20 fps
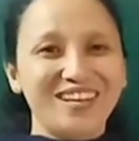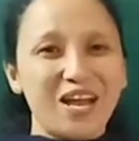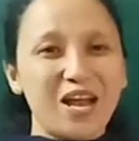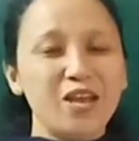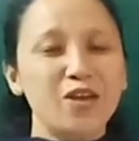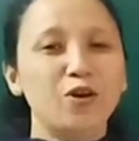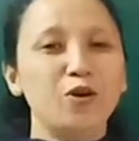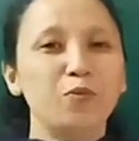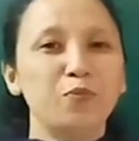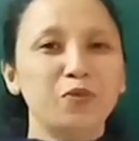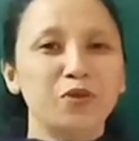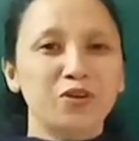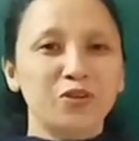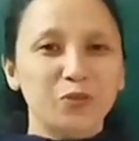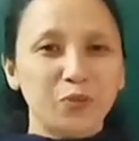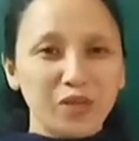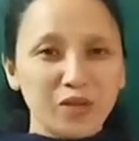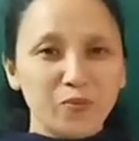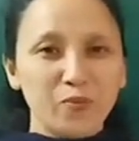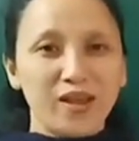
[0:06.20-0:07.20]
I hope you are
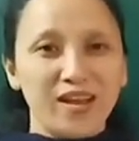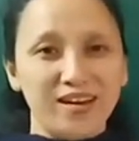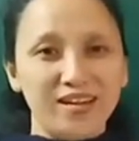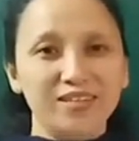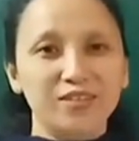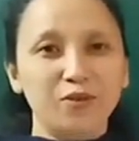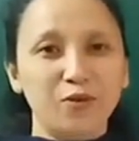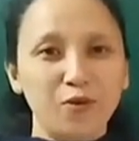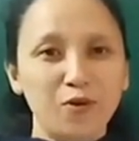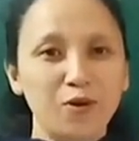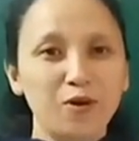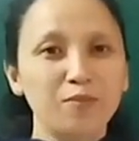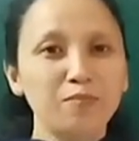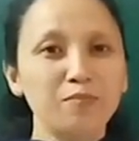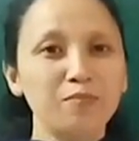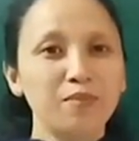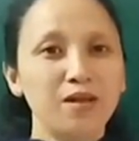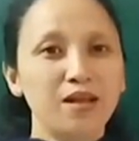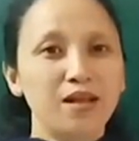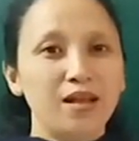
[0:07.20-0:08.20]
doing well at
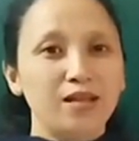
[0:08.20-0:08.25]
home.